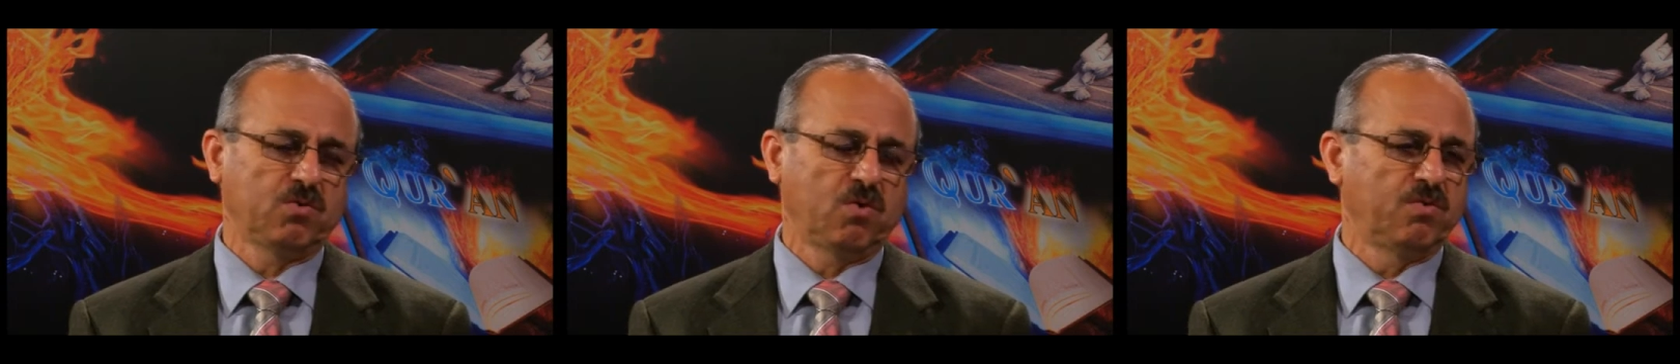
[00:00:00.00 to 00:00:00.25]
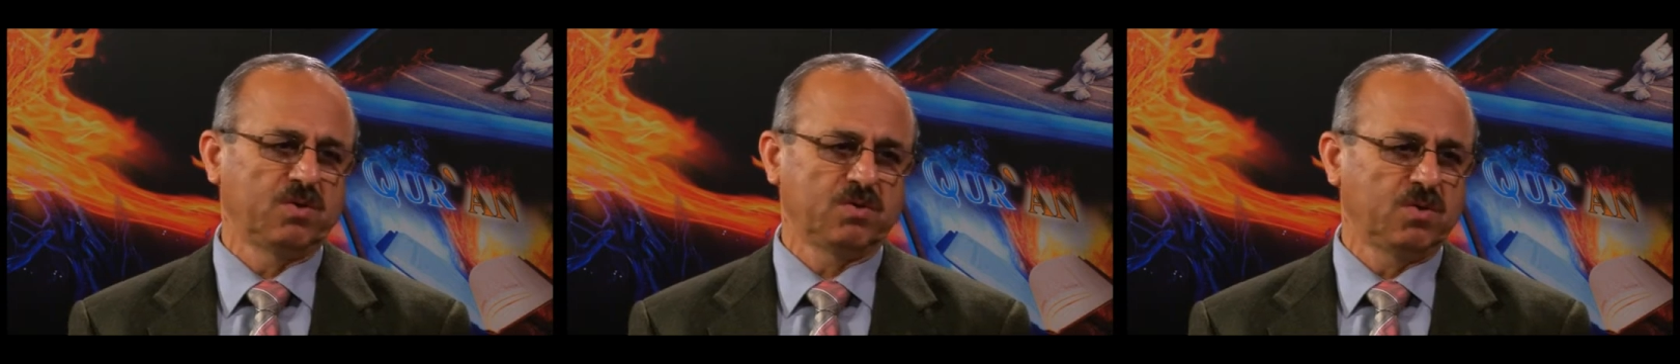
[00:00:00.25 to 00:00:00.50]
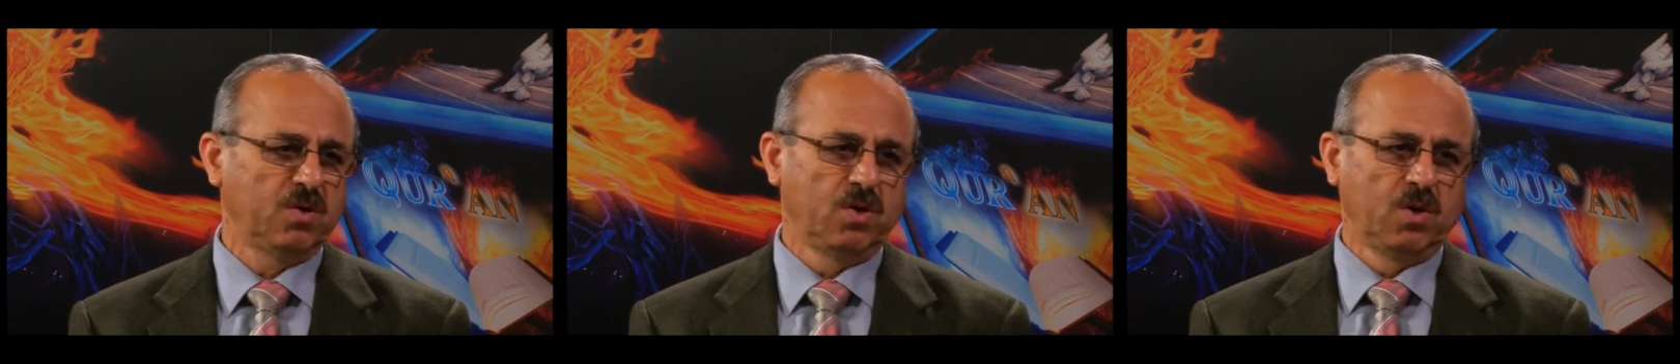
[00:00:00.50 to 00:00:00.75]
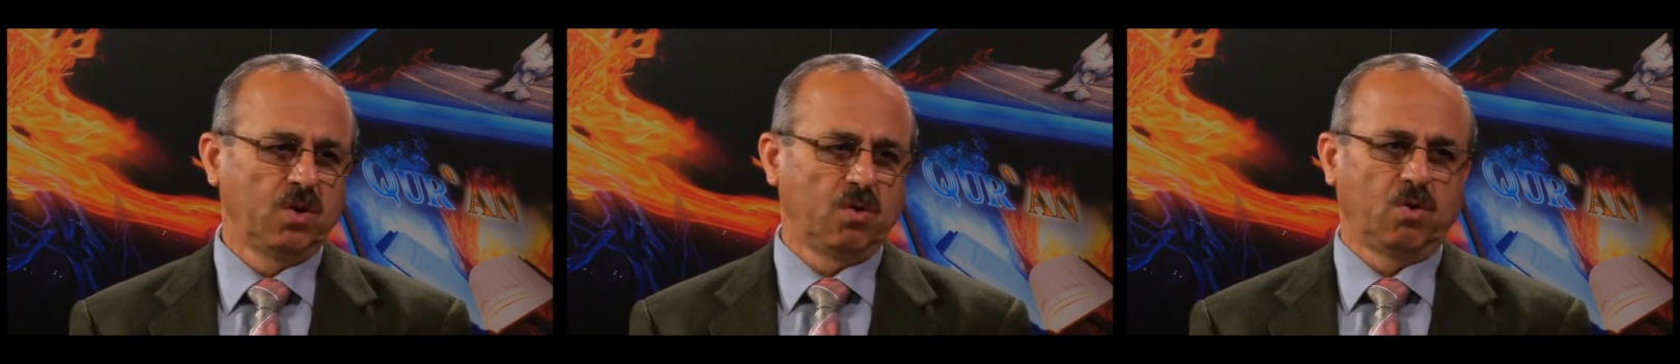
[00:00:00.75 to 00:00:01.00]
over
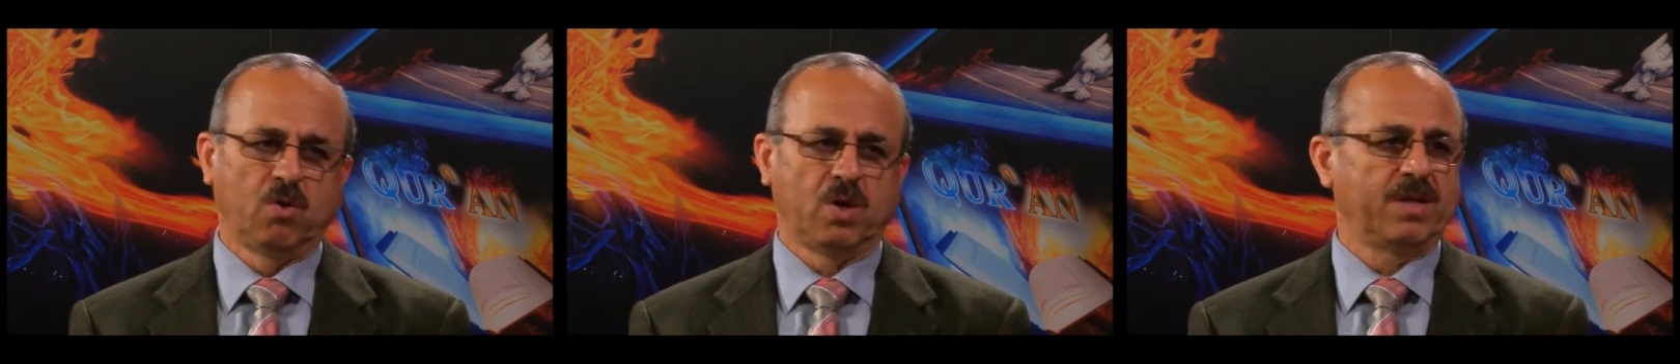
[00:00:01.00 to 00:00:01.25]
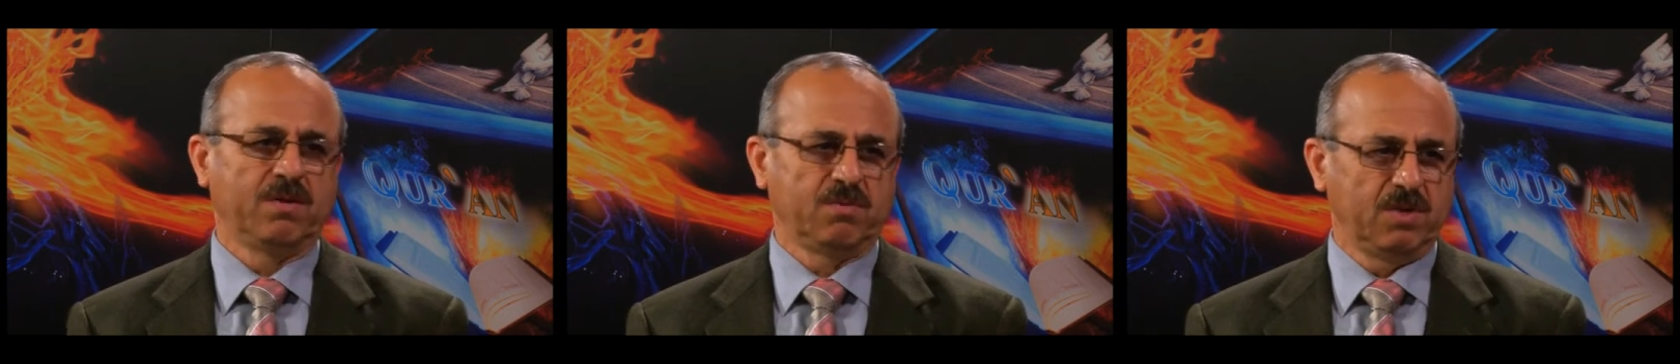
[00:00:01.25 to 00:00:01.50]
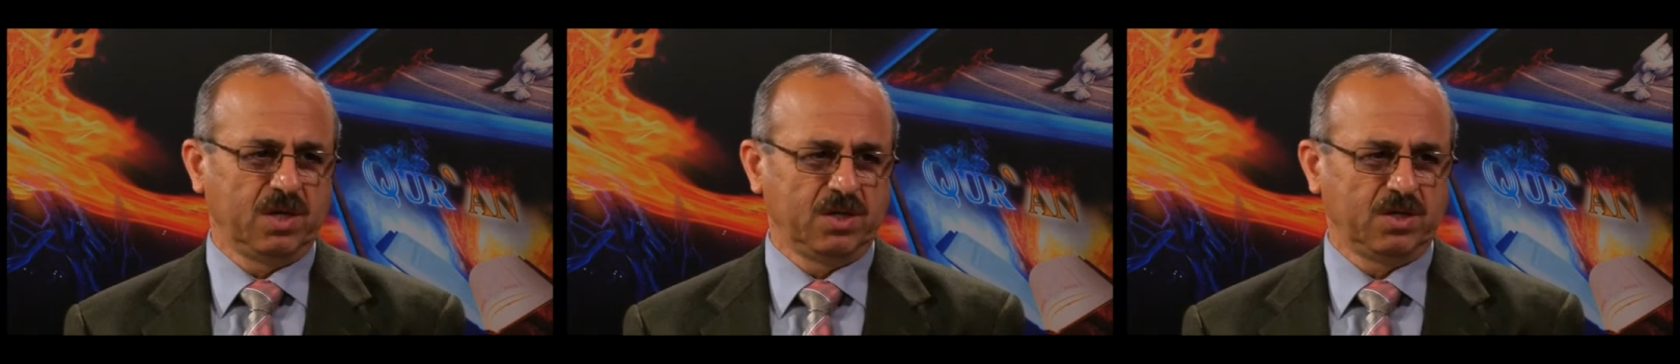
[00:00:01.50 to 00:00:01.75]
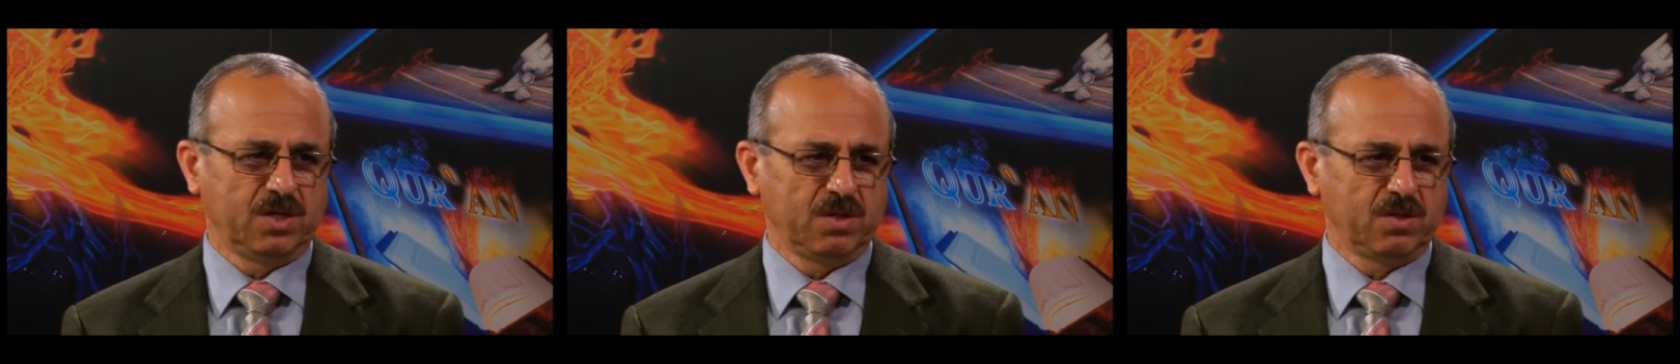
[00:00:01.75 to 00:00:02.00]
all other
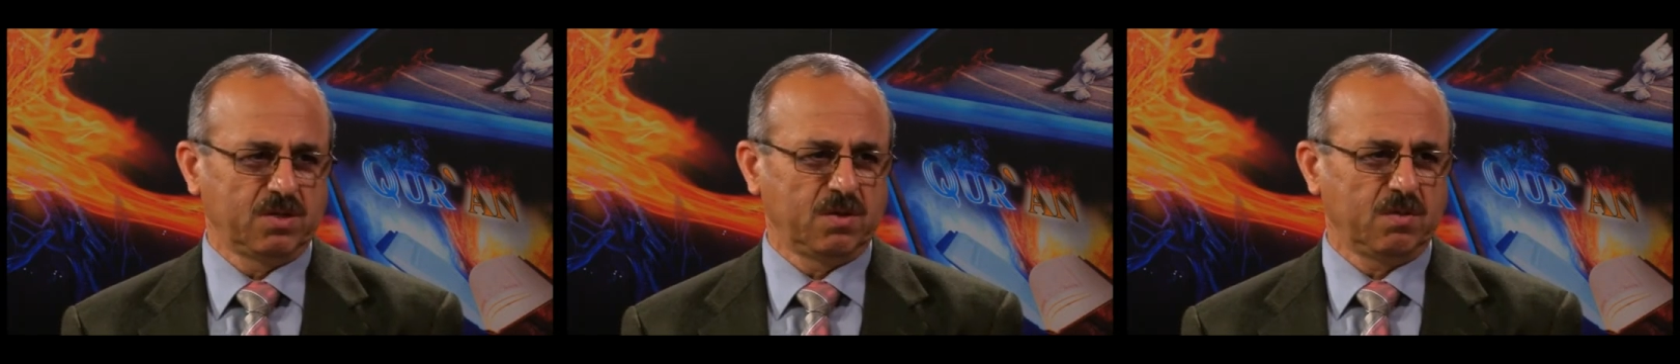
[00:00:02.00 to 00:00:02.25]
religions.